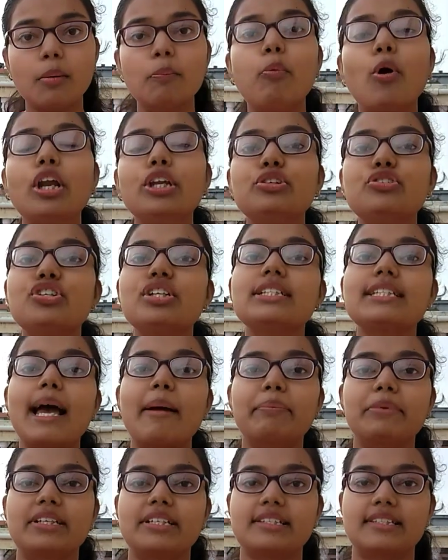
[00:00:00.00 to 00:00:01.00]
pollution
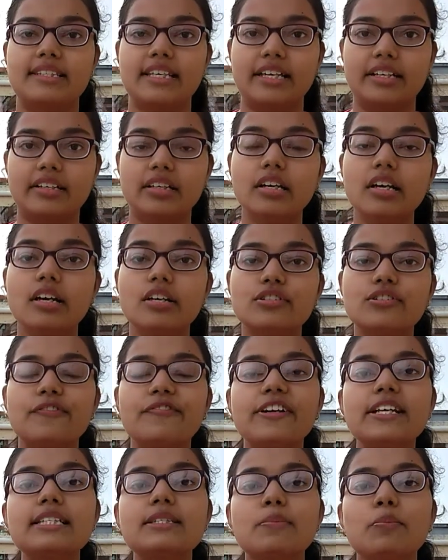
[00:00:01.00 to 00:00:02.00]
chapter is there. So
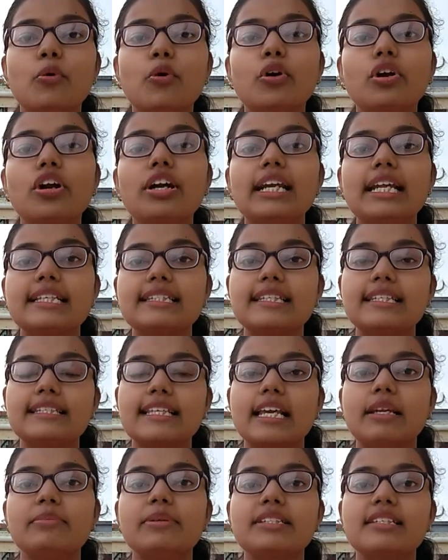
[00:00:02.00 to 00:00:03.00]
friends, more or less the
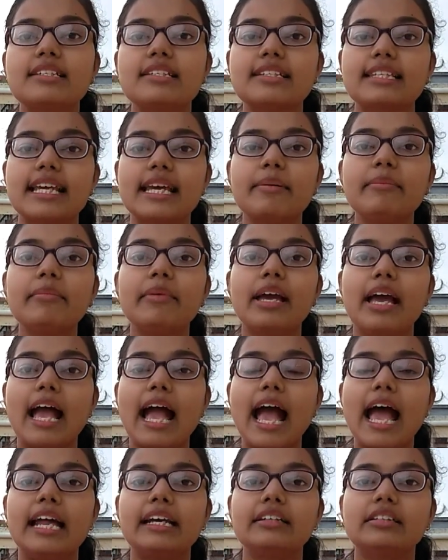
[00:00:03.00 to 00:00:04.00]
syllabus is same.
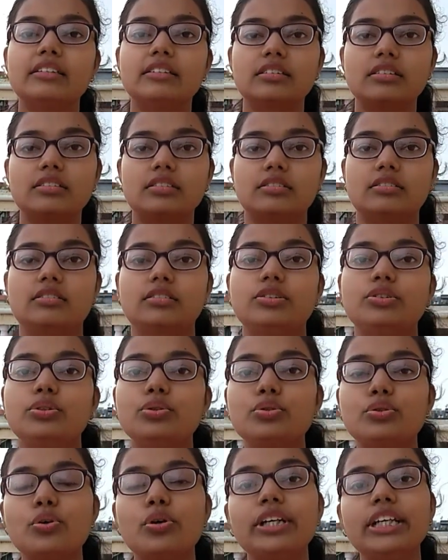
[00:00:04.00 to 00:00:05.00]
And
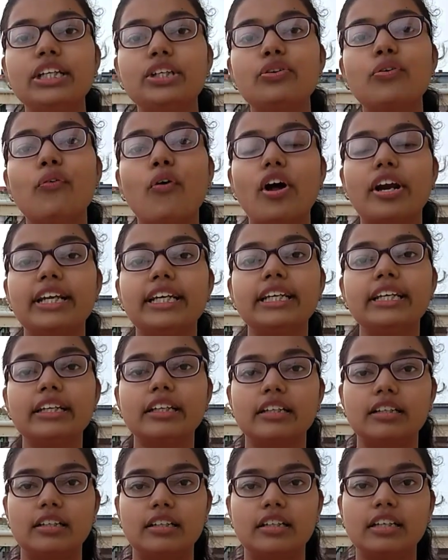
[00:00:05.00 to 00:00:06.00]
you don't need to worry.
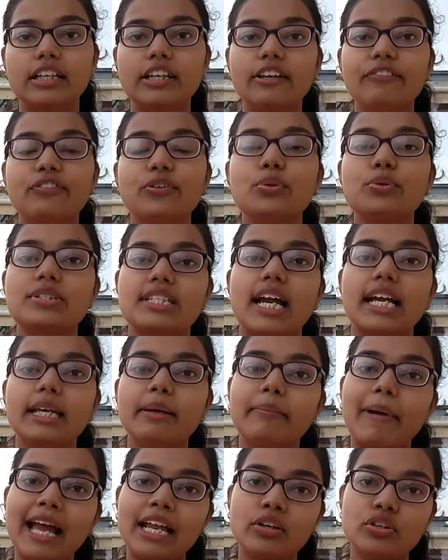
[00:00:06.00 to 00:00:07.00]
If you
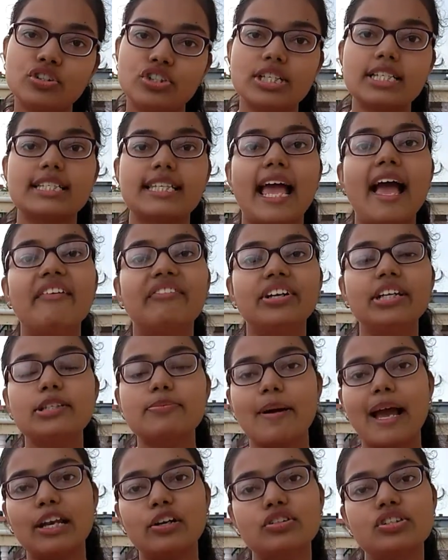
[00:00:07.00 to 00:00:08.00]
study biology is
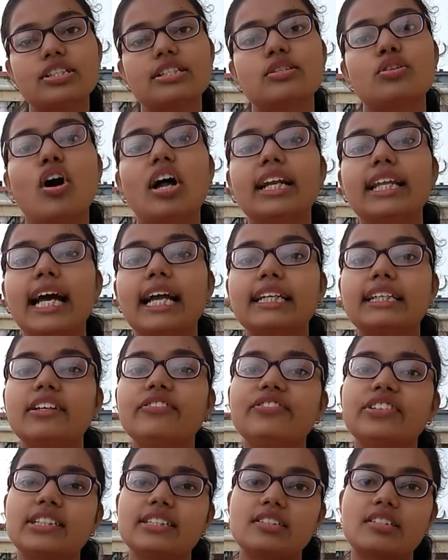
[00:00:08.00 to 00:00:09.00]
average, biology is not that
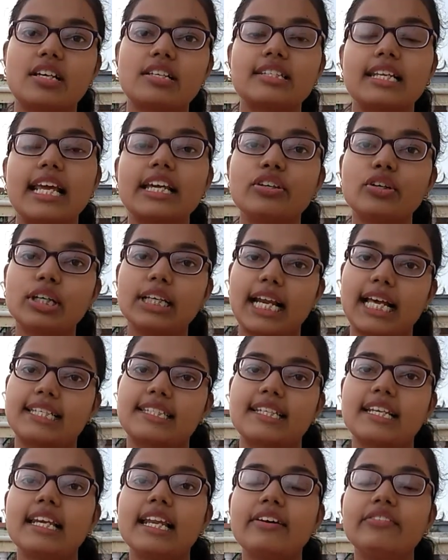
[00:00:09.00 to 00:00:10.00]
tough. It is just like your
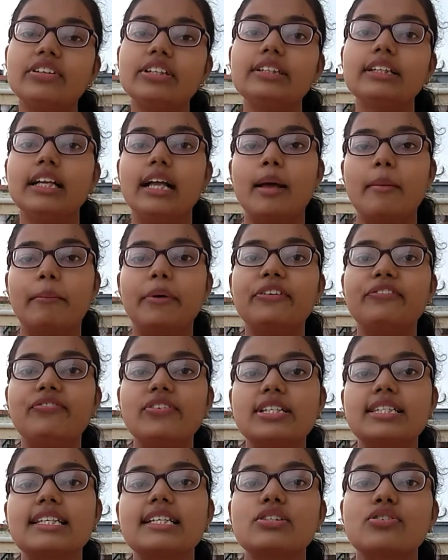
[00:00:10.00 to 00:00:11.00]
class 10 level. But
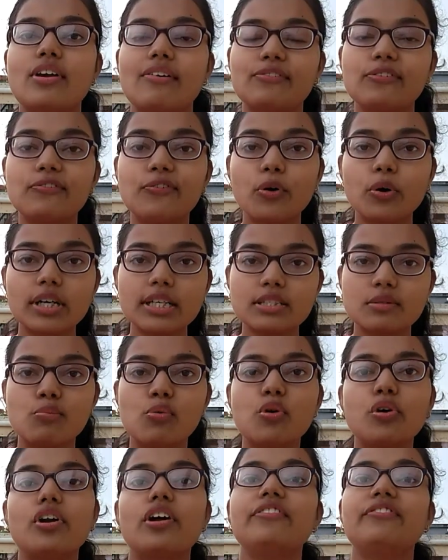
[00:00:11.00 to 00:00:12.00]
physics, you have to focus
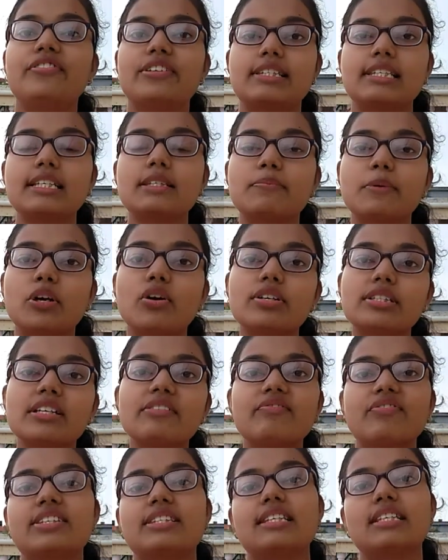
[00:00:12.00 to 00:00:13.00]
more on physics, because
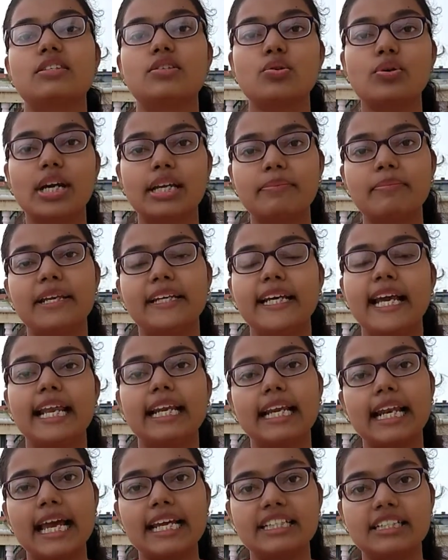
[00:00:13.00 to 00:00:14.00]
in physics you get many
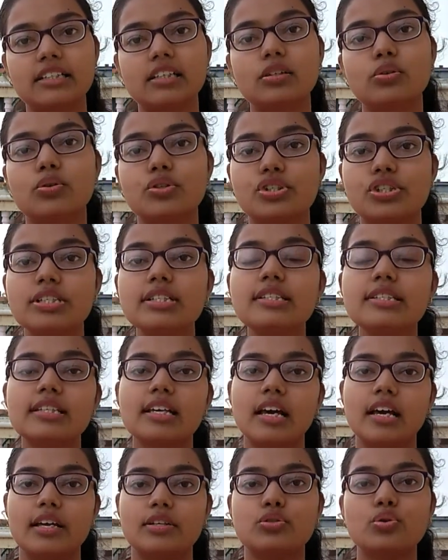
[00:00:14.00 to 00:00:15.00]
analytical questions.
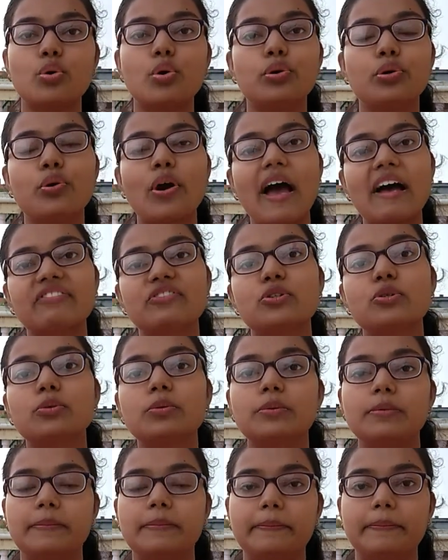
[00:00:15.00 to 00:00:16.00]
So you have to
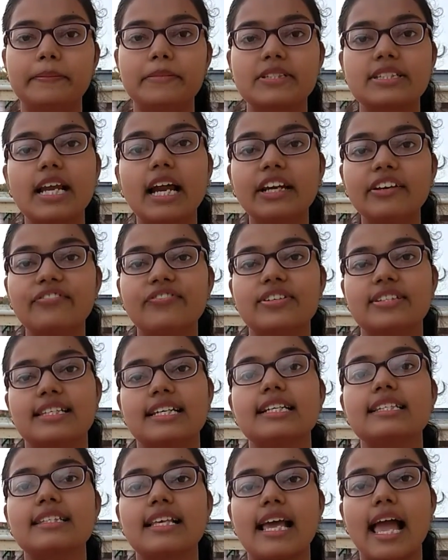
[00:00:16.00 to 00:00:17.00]
study
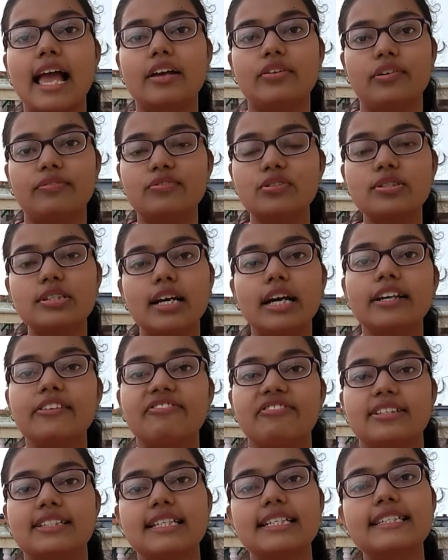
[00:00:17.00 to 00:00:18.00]
physics. You have to study
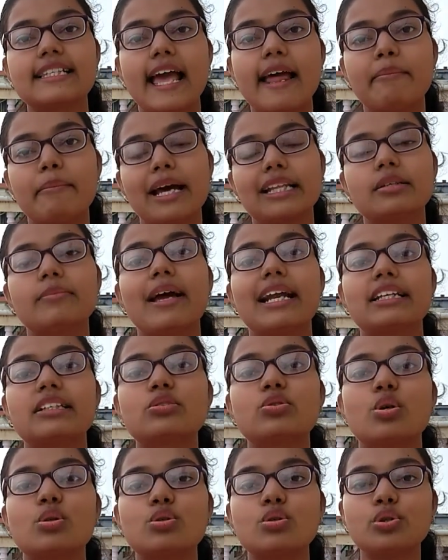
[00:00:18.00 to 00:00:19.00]
physics and
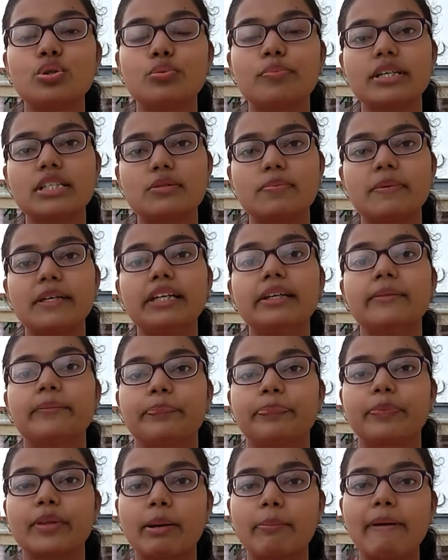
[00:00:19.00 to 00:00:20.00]
mathematics also. You must be
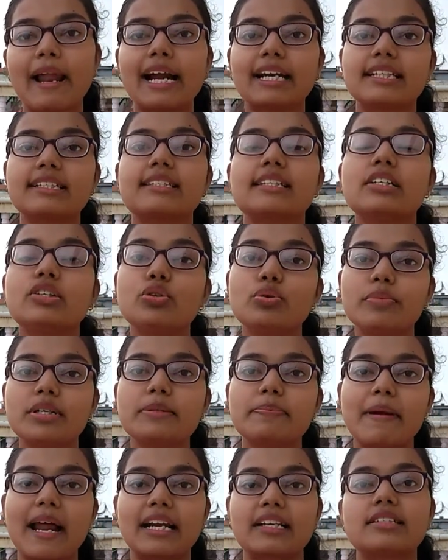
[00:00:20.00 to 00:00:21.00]
practicing. You
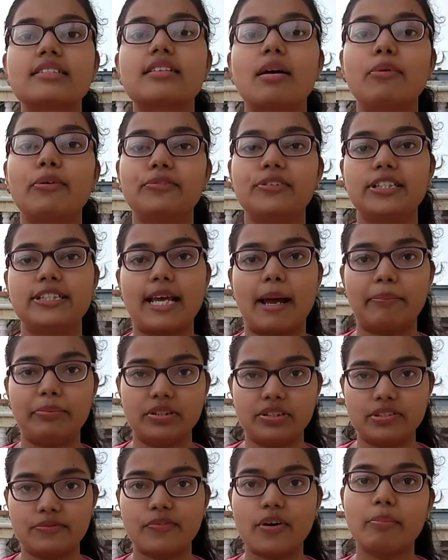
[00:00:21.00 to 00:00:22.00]
must practice some of the
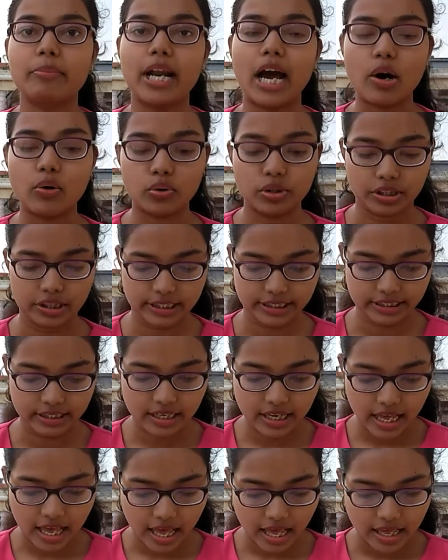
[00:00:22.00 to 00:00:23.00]
chapters from now only.
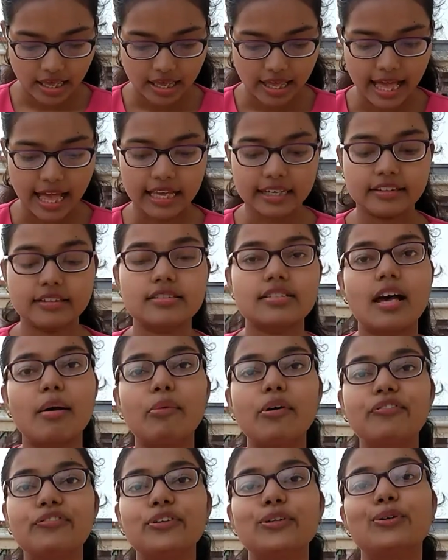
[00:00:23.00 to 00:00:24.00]
And some
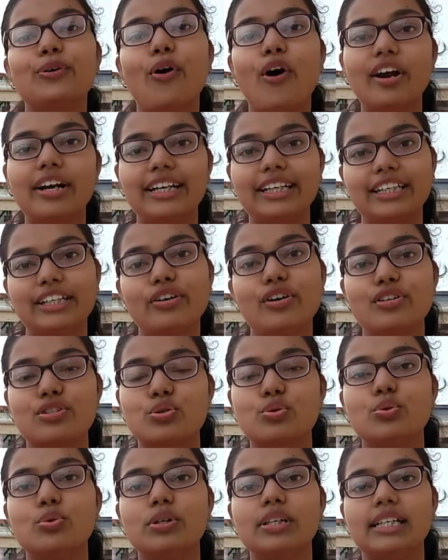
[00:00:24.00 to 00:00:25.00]
of you already, your
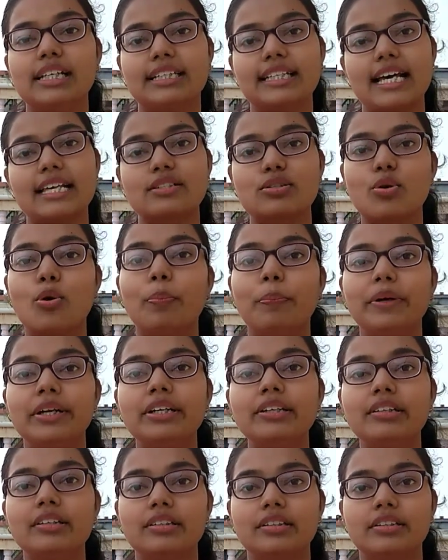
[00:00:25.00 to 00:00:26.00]
school, it has opened.
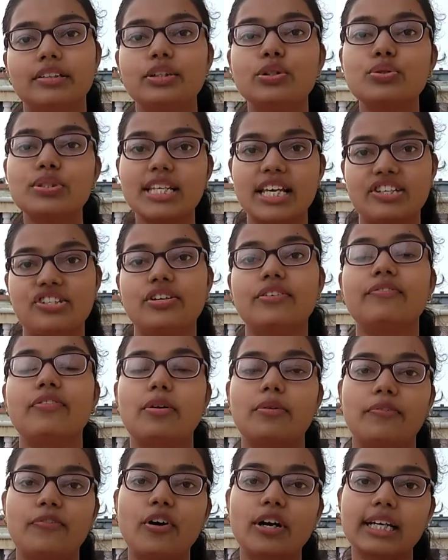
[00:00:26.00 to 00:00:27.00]
New session
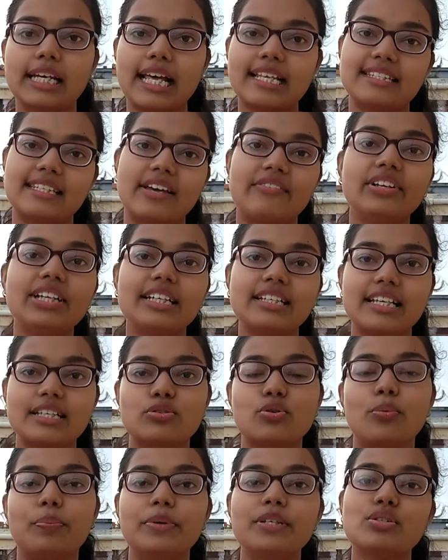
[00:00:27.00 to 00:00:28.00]
for class 11, it has
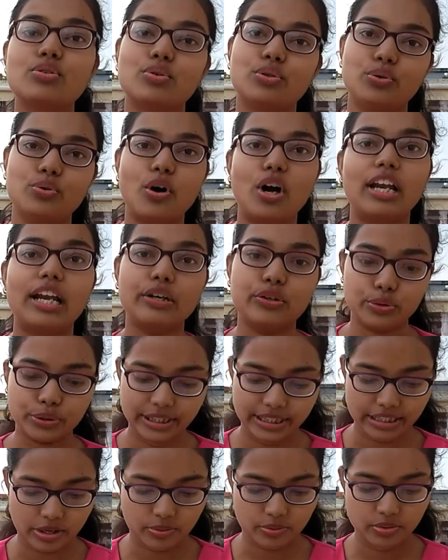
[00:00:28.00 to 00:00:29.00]
opened. So you all are
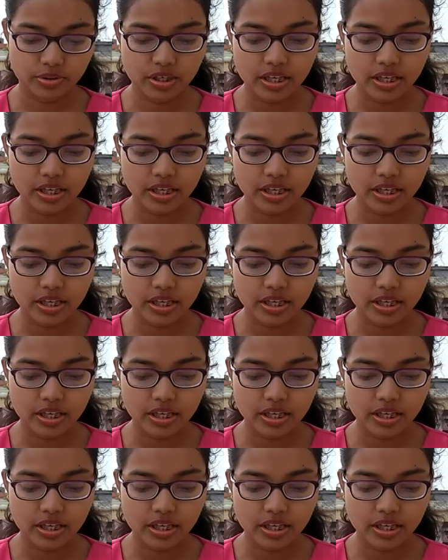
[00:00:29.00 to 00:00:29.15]
doing now.